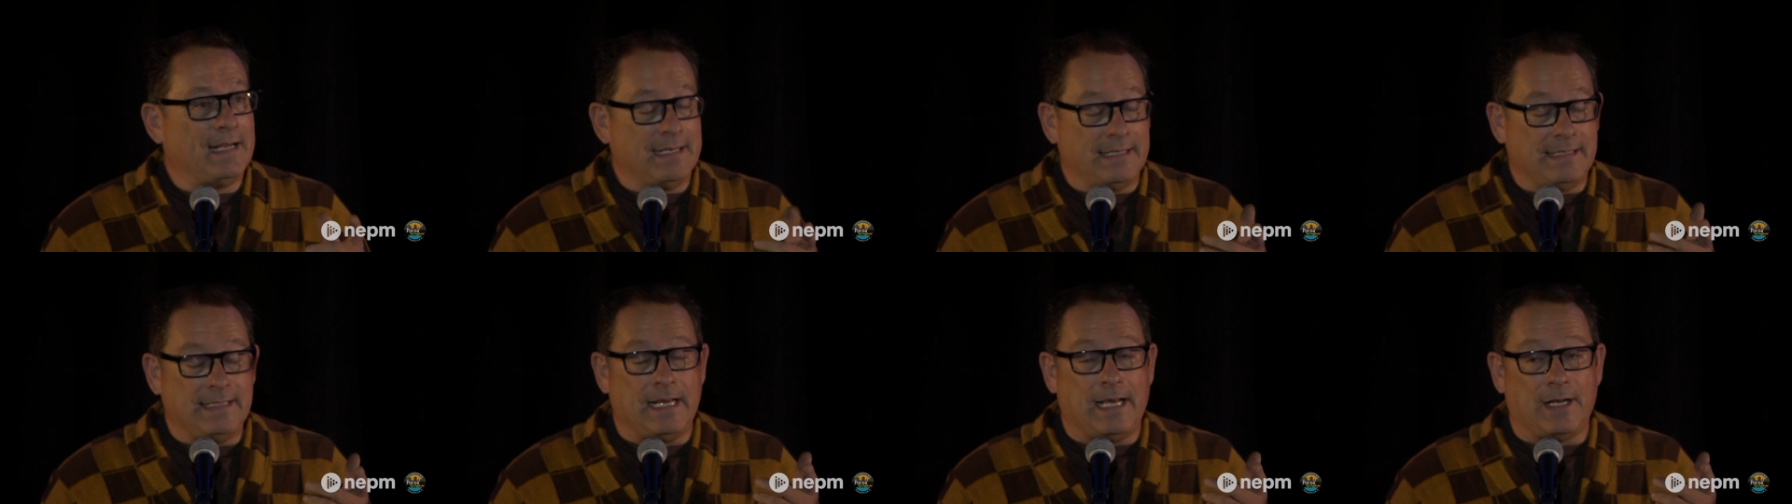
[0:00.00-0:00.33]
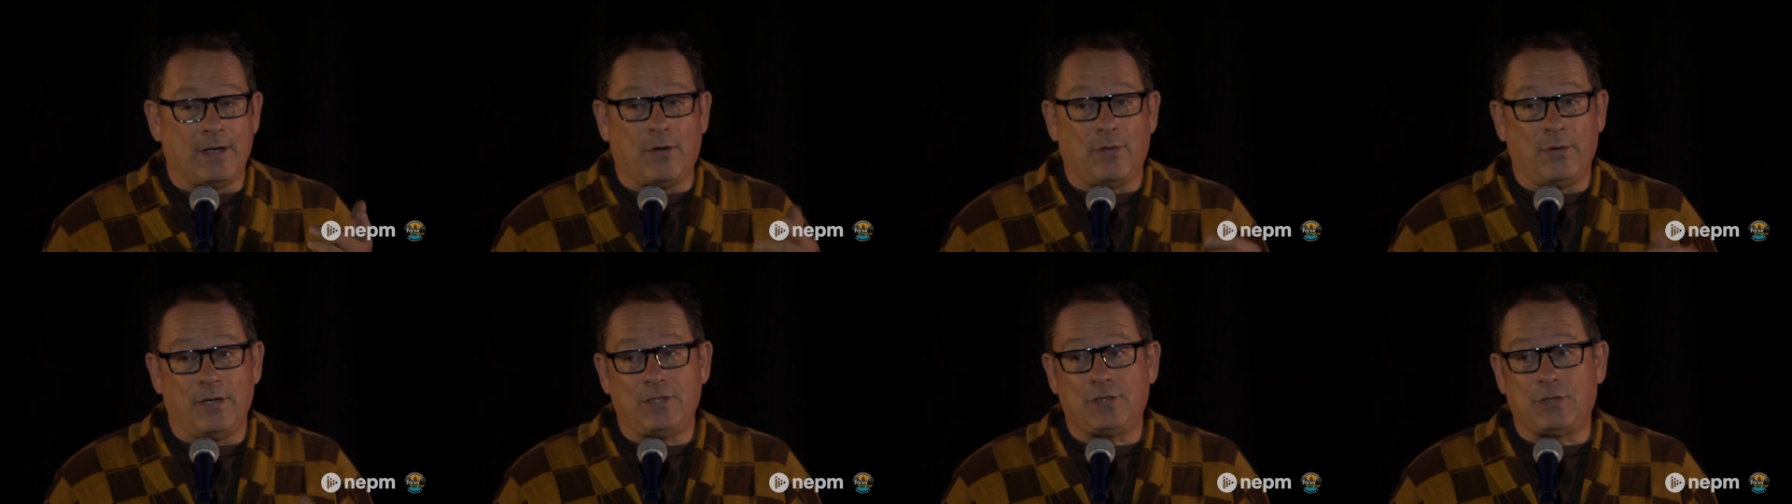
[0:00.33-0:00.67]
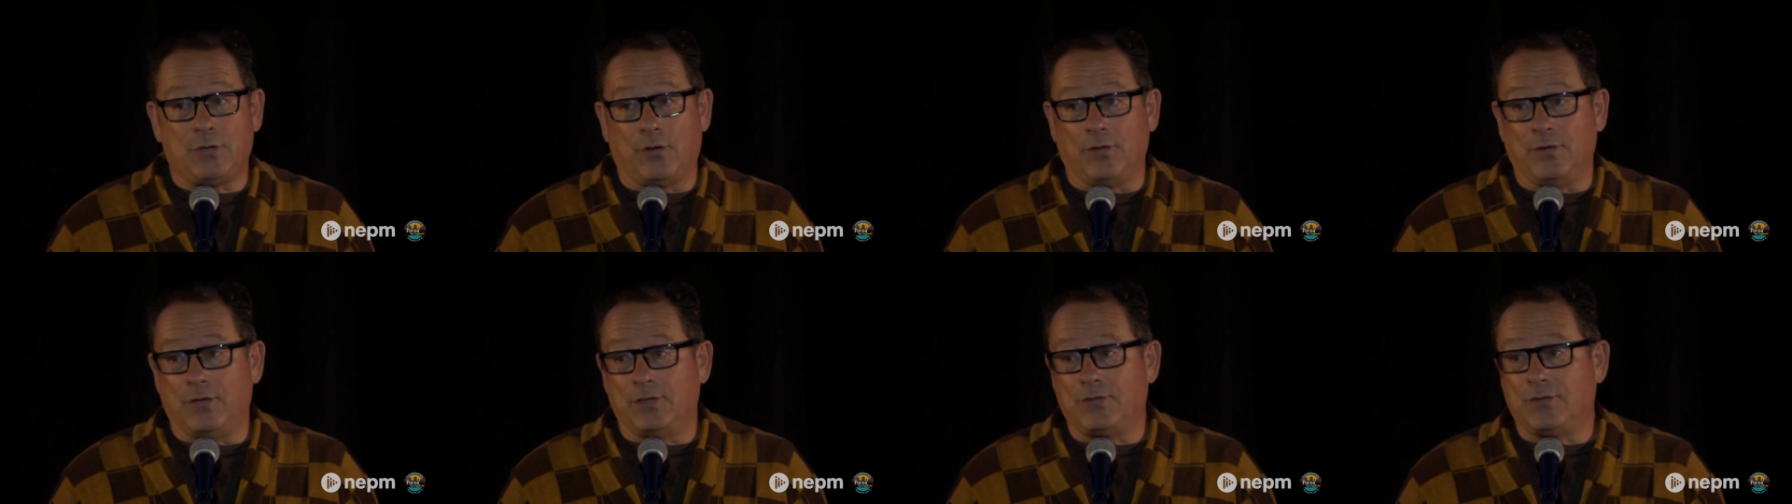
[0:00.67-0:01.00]
Dad always
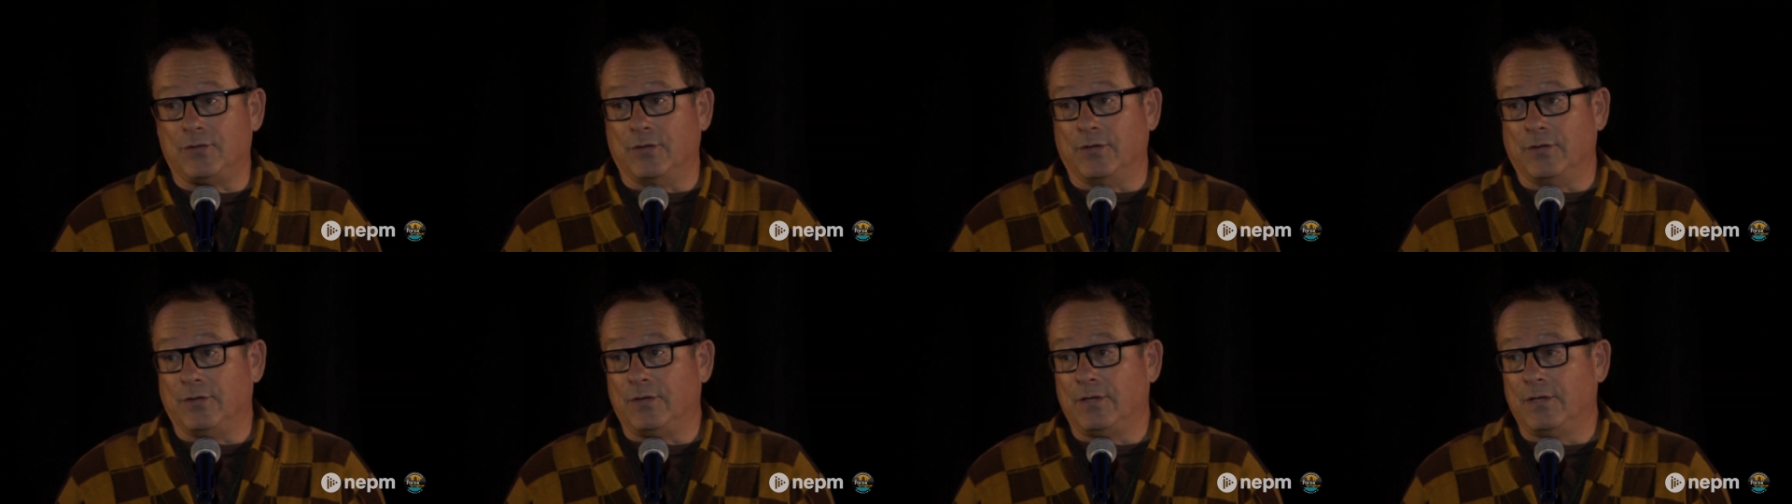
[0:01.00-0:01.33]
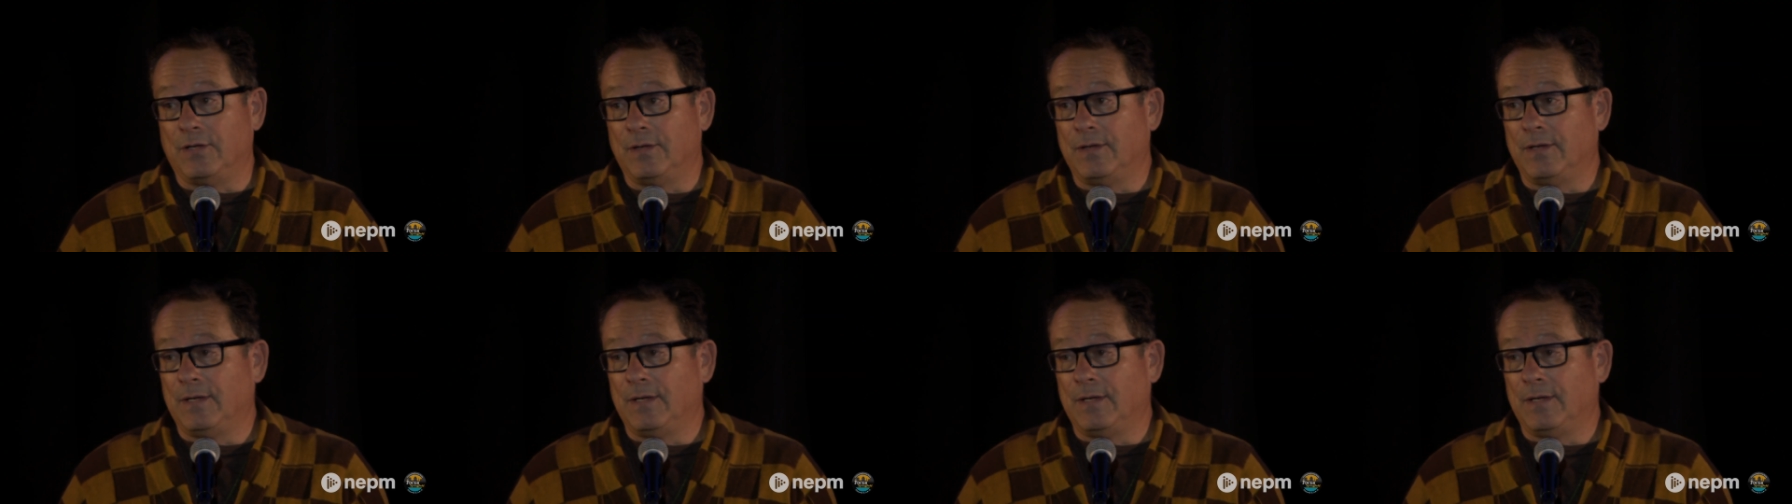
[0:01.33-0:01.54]
told the truth,